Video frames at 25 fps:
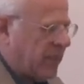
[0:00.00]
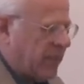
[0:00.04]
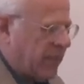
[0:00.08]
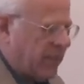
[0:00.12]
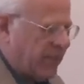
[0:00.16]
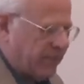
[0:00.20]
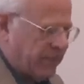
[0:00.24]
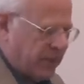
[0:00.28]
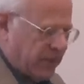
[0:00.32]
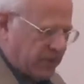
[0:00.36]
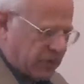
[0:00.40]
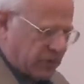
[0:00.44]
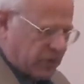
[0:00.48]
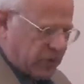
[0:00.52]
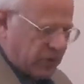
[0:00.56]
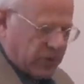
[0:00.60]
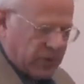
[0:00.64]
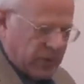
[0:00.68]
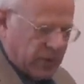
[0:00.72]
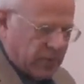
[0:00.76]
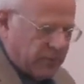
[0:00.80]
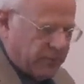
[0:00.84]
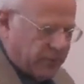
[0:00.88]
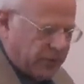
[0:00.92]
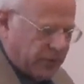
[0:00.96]

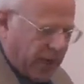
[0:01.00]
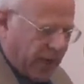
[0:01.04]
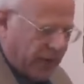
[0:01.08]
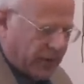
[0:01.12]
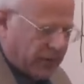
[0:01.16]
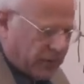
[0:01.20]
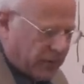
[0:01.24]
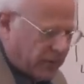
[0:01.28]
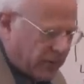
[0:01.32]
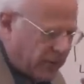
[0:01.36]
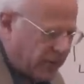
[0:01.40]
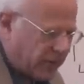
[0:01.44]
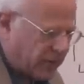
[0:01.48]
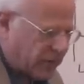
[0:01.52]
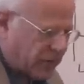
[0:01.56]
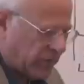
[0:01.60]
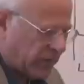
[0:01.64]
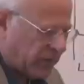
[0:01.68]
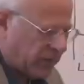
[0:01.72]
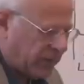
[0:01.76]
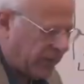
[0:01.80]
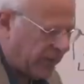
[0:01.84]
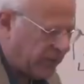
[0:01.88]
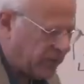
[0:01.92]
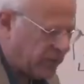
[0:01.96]
the production and
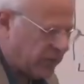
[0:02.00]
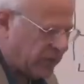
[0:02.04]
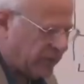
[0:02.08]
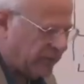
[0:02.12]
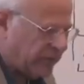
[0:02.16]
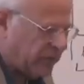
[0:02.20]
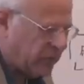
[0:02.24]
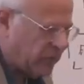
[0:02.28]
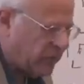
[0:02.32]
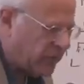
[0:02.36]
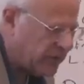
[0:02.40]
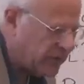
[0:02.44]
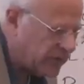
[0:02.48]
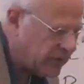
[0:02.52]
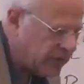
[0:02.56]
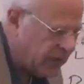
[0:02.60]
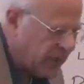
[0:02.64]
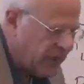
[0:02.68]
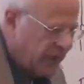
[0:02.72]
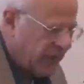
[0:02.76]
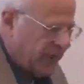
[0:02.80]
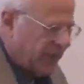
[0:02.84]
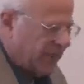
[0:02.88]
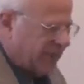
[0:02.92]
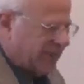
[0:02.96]
circulation of goods,
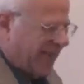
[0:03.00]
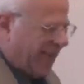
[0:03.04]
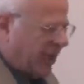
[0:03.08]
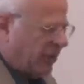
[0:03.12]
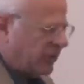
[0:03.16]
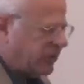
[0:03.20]
is